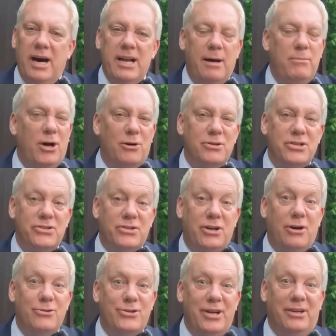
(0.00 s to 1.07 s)
And I'm not just
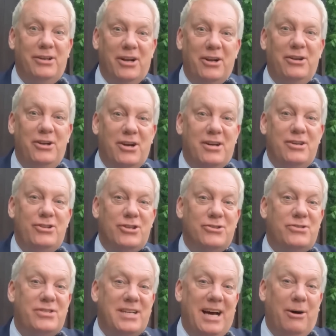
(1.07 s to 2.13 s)
gushing, you know, you can
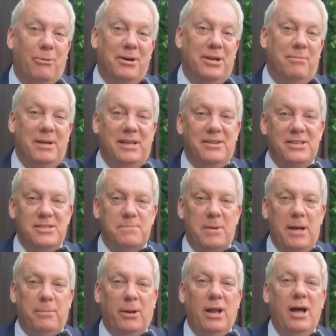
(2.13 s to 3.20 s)
just tell when you meet these
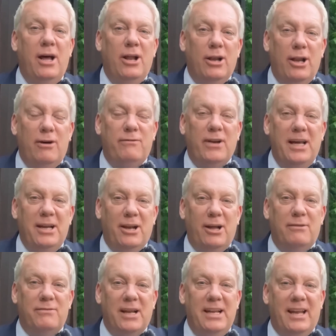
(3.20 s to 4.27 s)
people. Lovely,
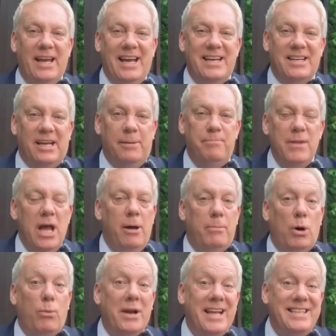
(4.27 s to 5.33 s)
lovely lady.
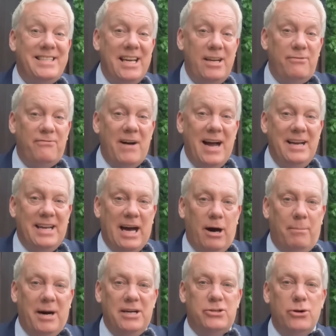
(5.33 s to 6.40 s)
But what I did find
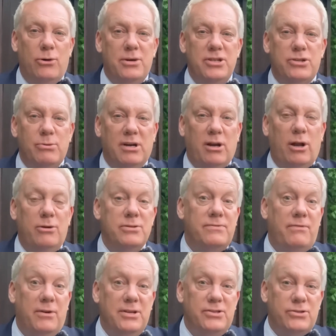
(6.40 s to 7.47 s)
out by talking to a
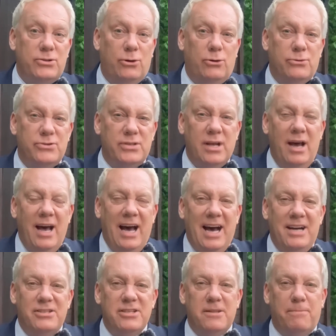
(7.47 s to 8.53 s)
close, very source
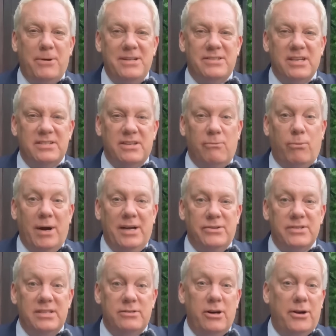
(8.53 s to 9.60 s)
to the Princess of
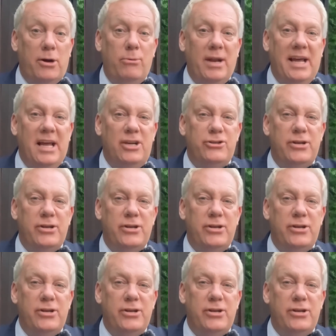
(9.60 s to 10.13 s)
Wales is not only is